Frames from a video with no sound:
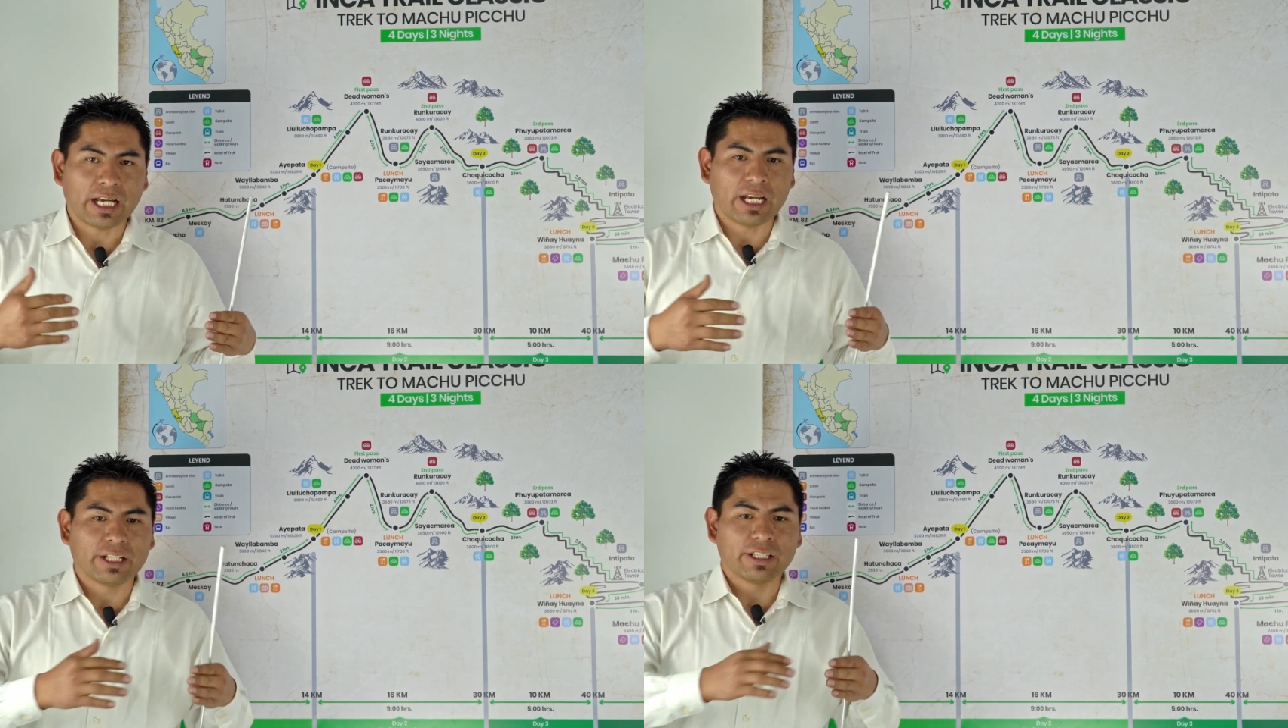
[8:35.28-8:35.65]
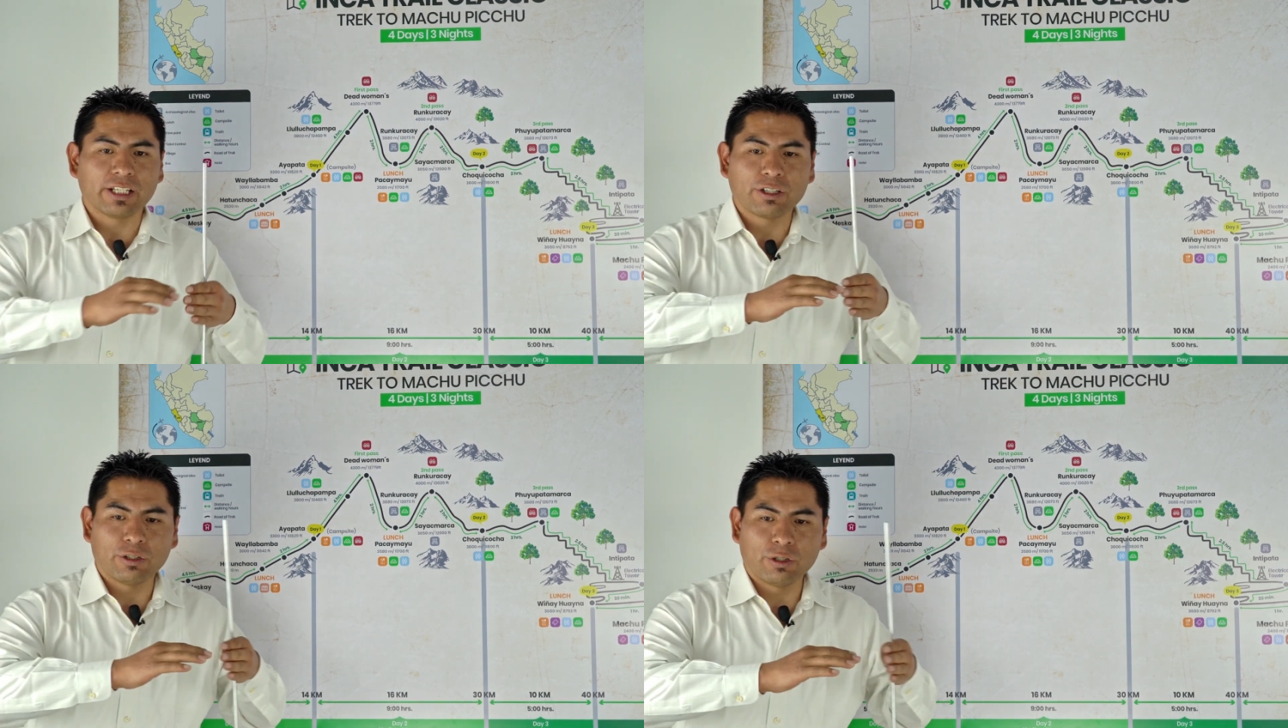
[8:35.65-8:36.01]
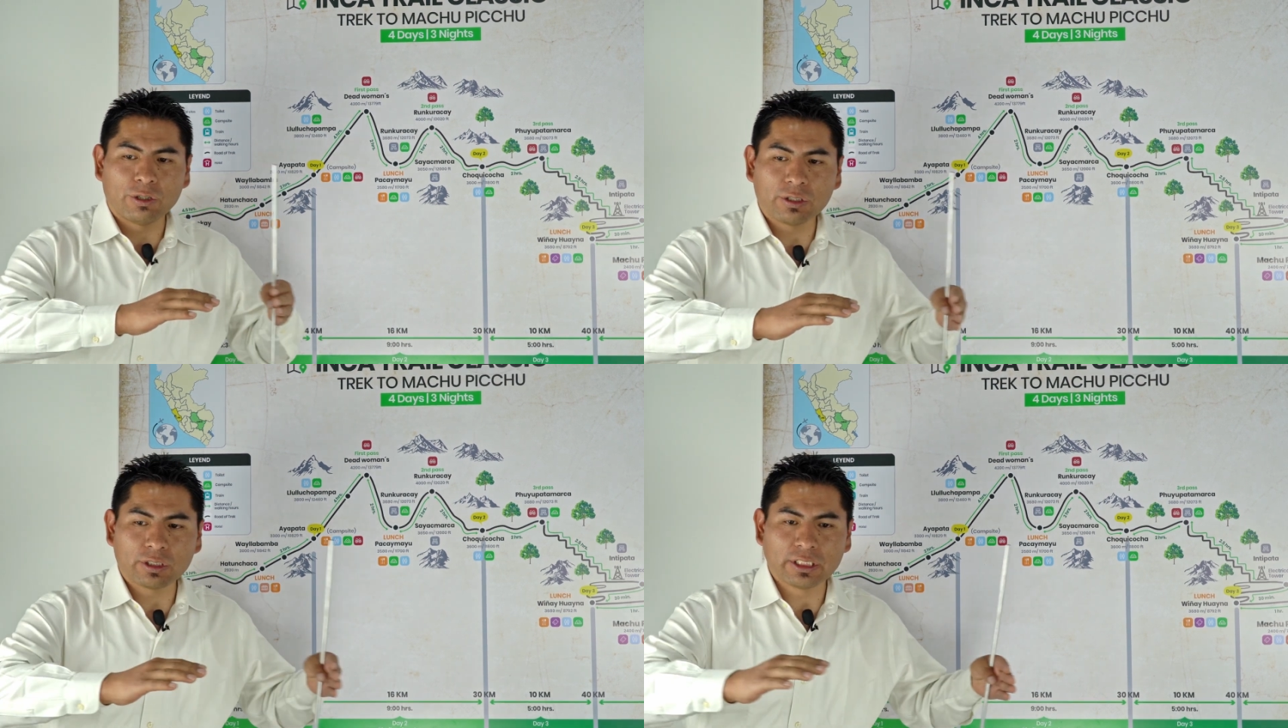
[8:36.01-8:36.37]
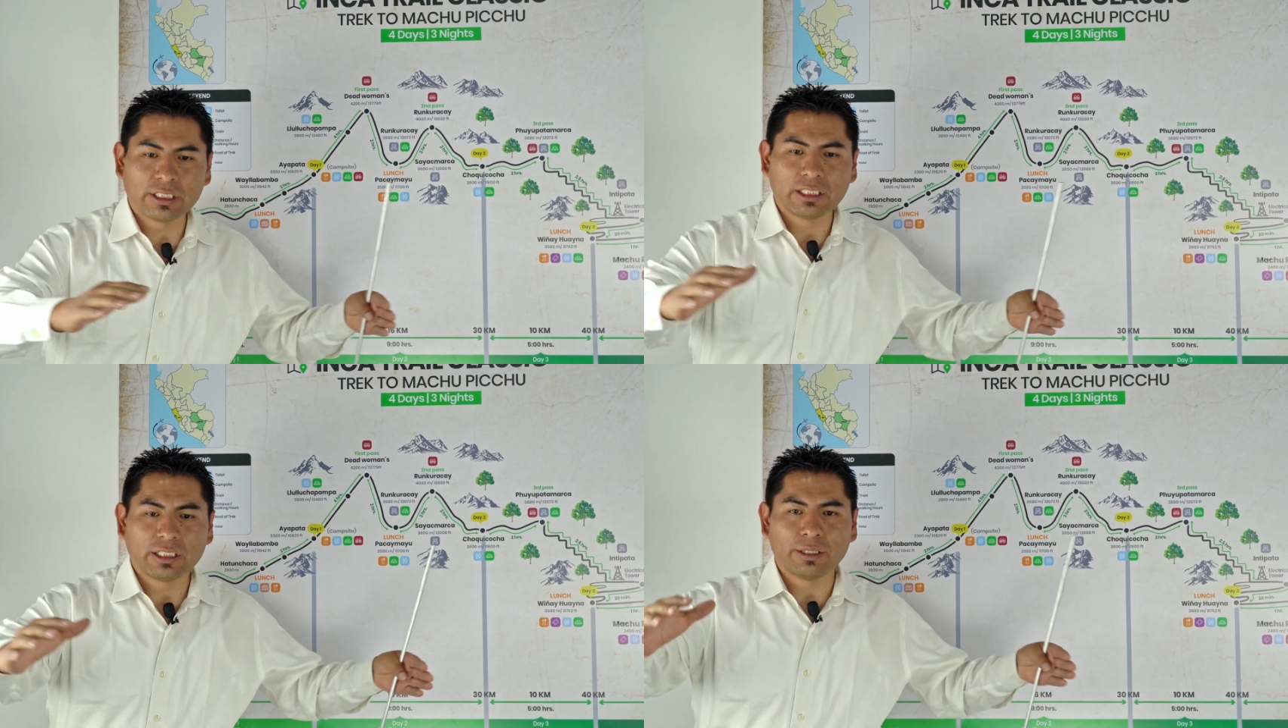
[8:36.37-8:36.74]
and the
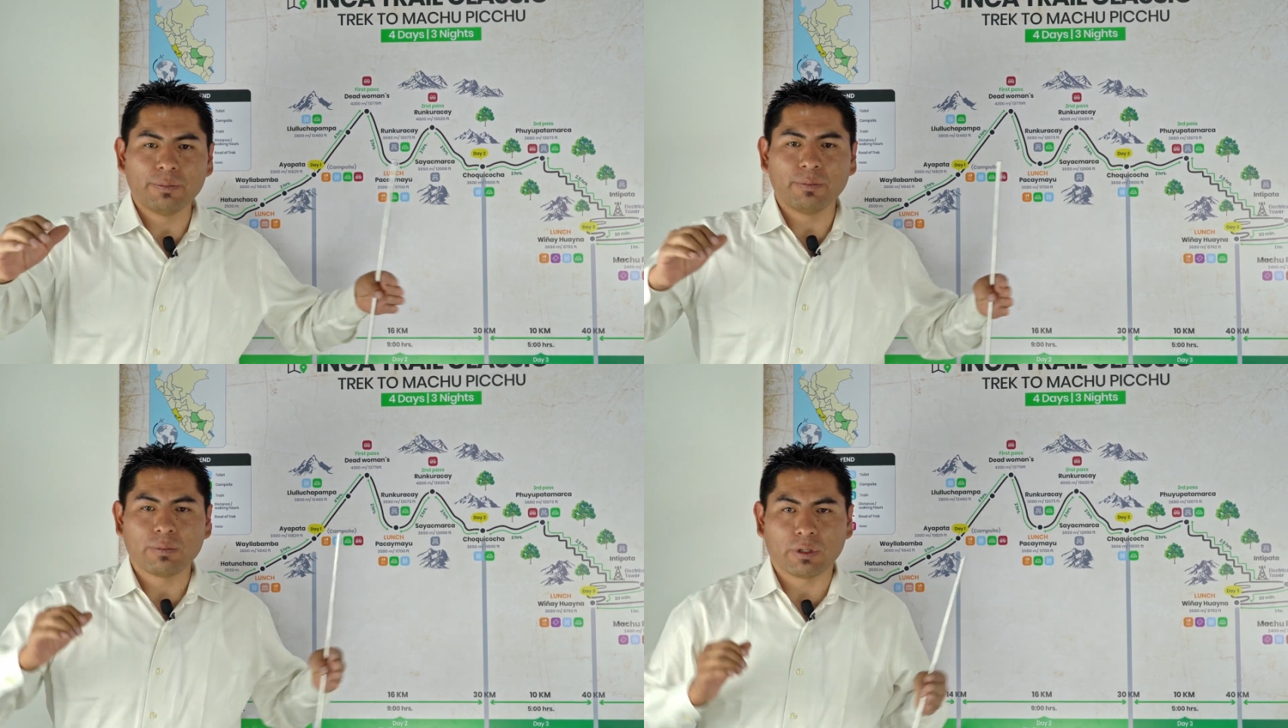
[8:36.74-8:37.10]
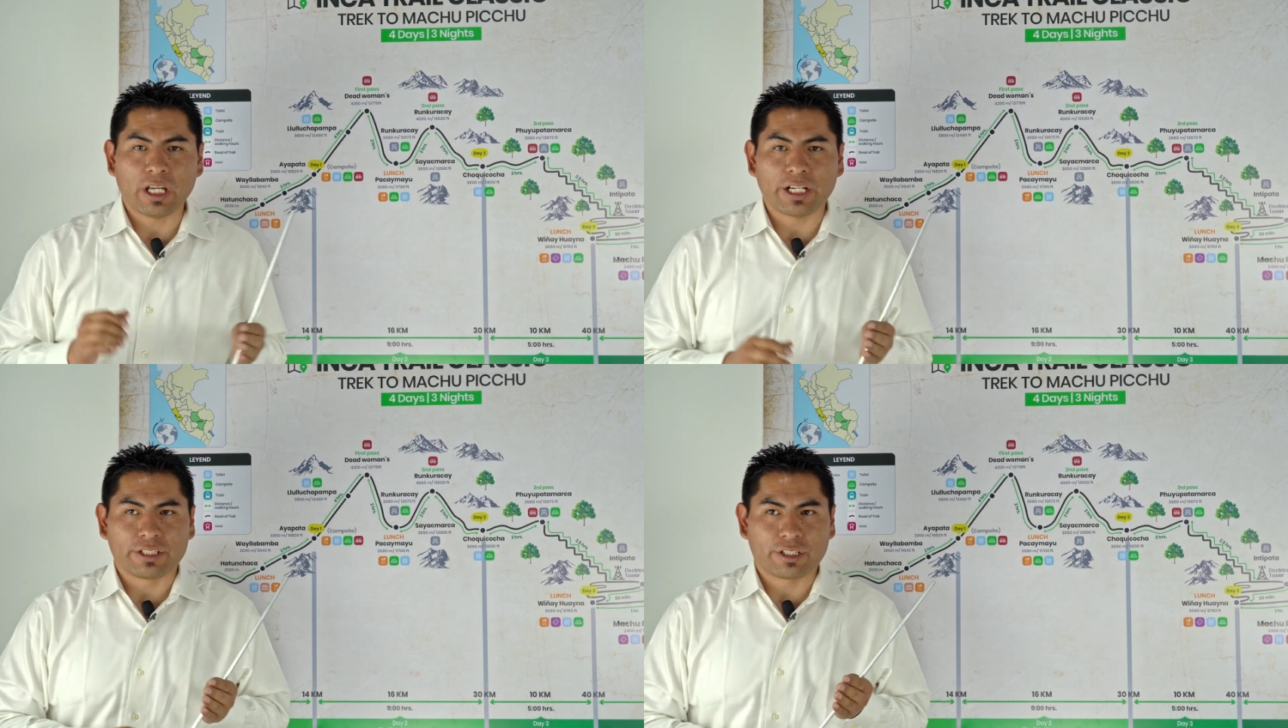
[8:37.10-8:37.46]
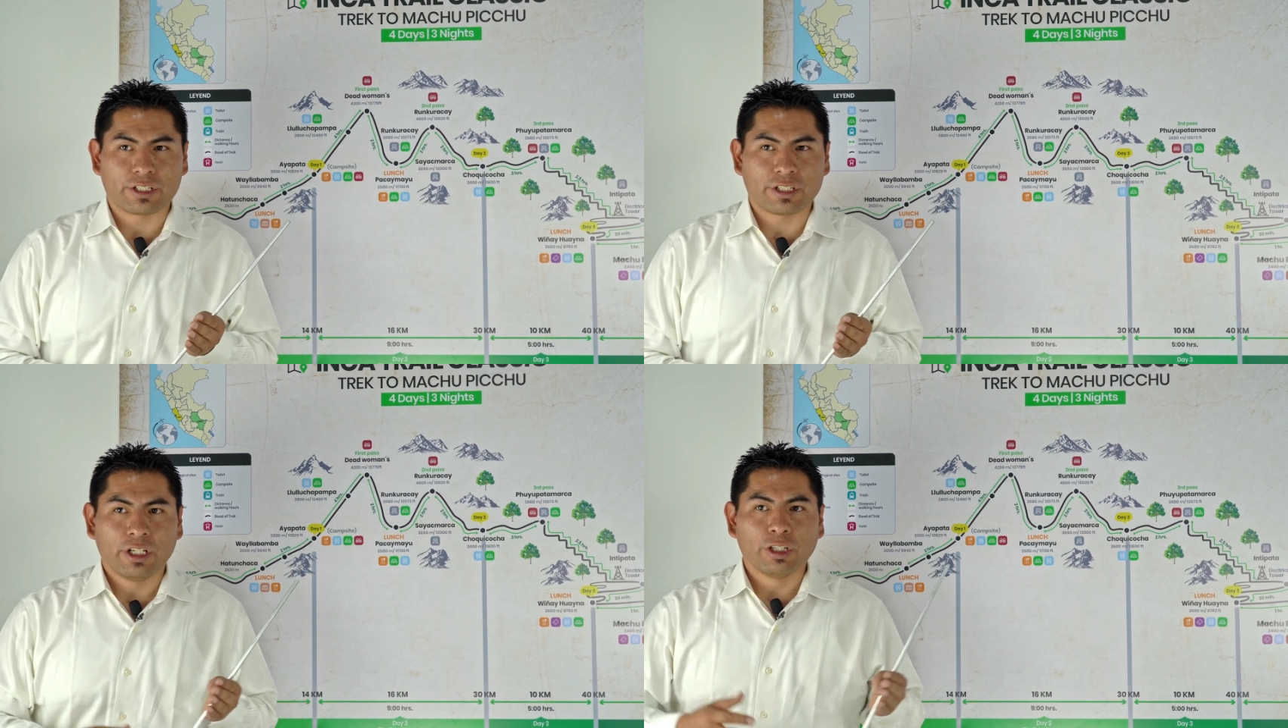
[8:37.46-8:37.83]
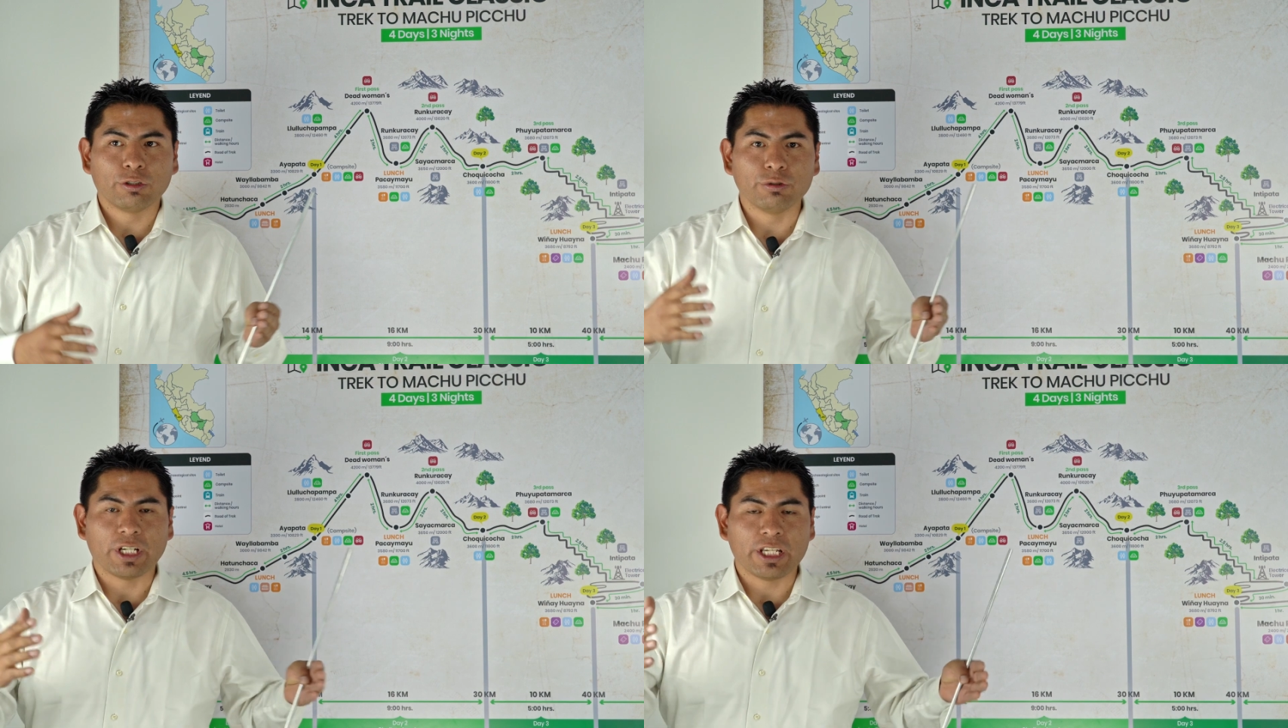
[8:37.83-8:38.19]
whole lunch
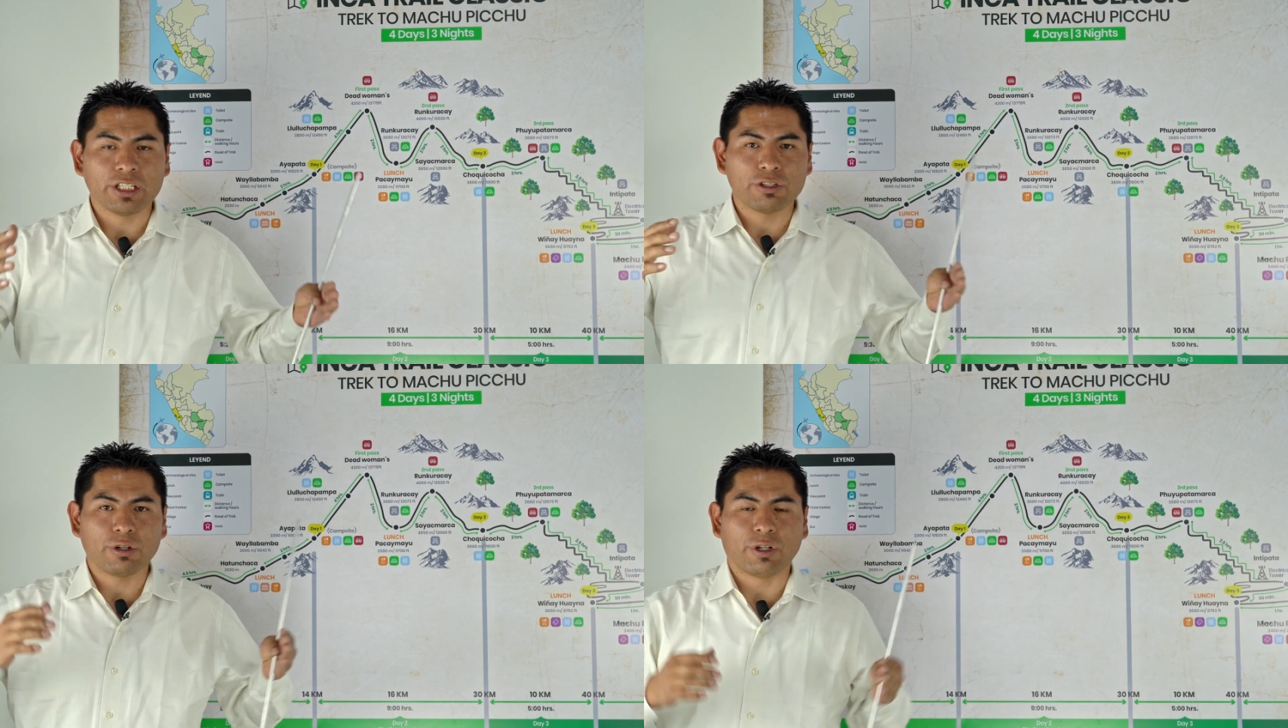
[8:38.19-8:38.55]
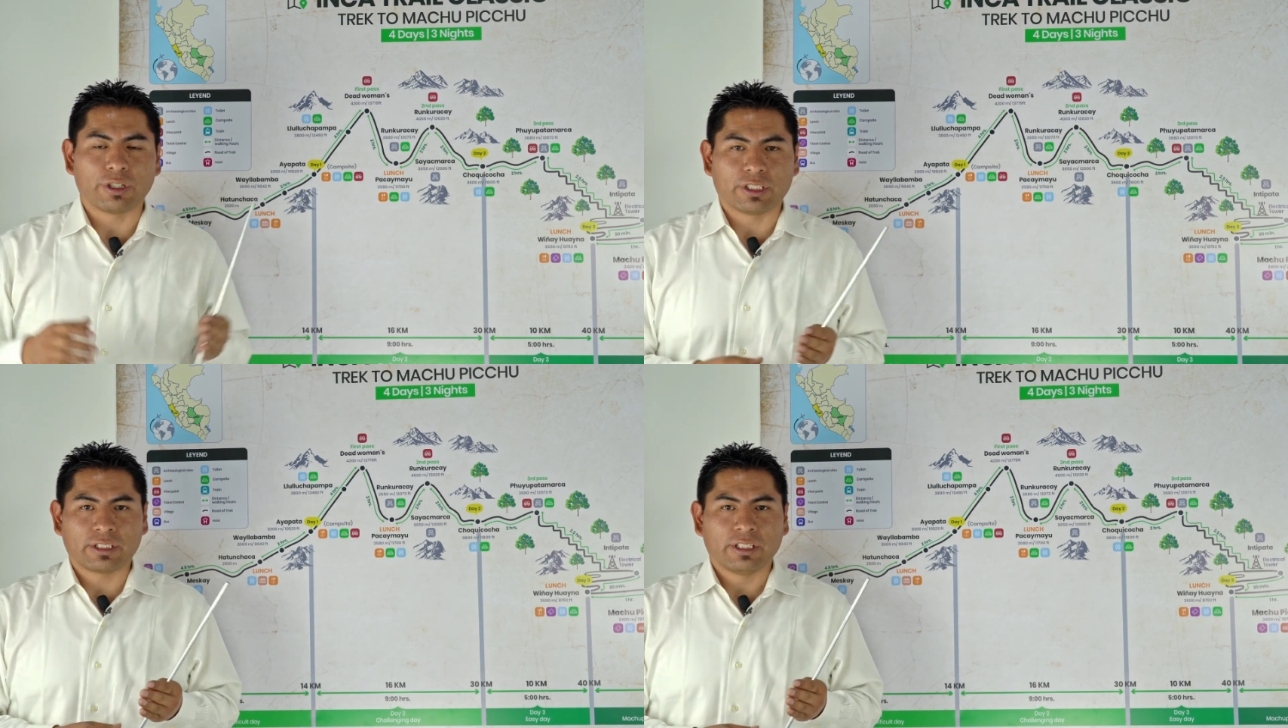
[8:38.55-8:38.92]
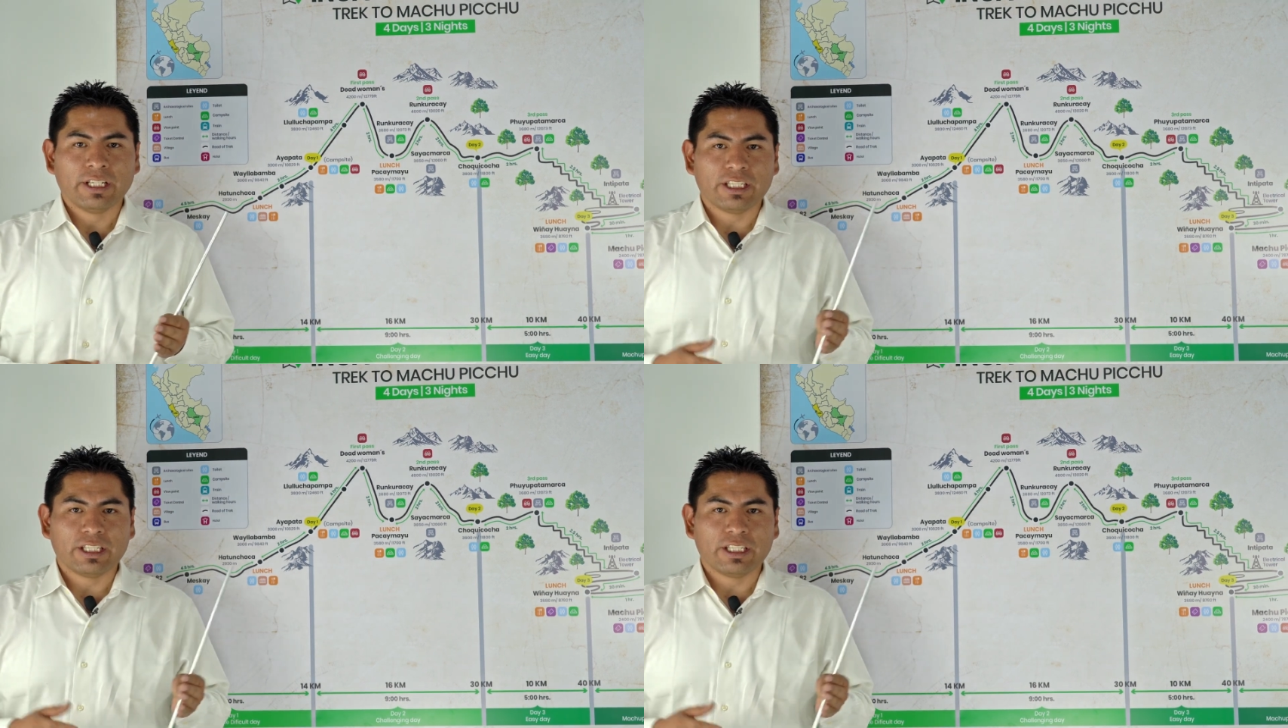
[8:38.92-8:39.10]
to enjoy it.